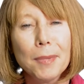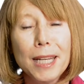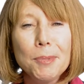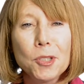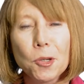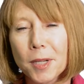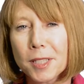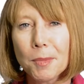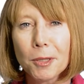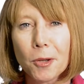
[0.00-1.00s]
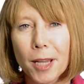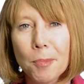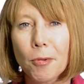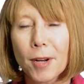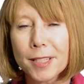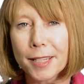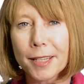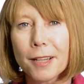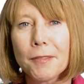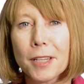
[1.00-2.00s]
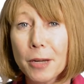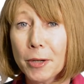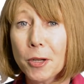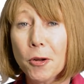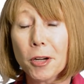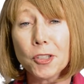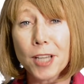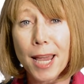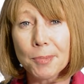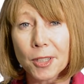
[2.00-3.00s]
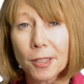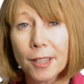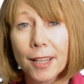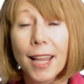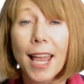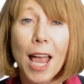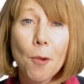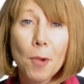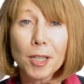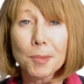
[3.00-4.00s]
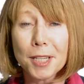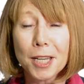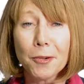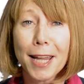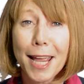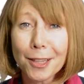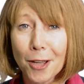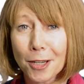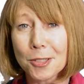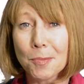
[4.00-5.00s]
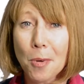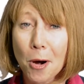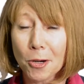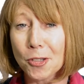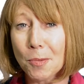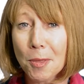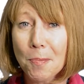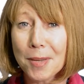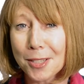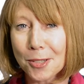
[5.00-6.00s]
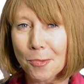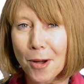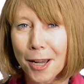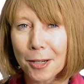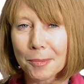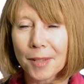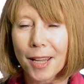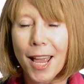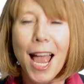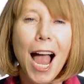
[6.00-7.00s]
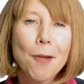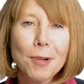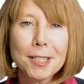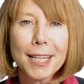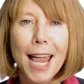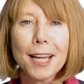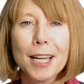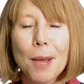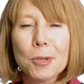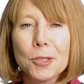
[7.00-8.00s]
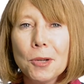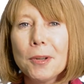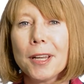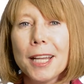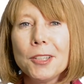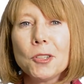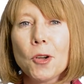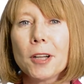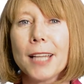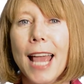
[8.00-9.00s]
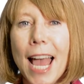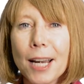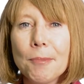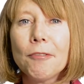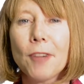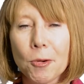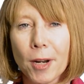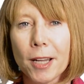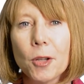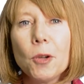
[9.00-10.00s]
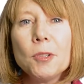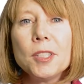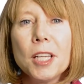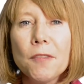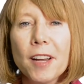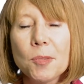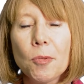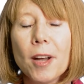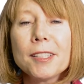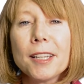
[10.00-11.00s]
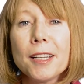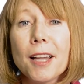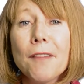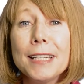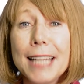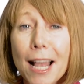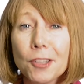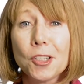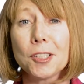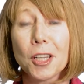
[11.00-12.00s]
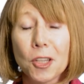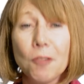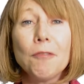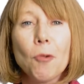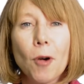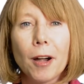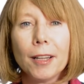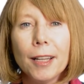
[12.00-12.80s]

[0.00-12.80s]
my name is Theresa Molloy, President of the NIRI New York chapter, and welcome to NIRI Headliners in partnership with Business Wire. I recently had an opportunity to talk to Adam Frederick, who is Senior Vice President of Intelligence at Q4.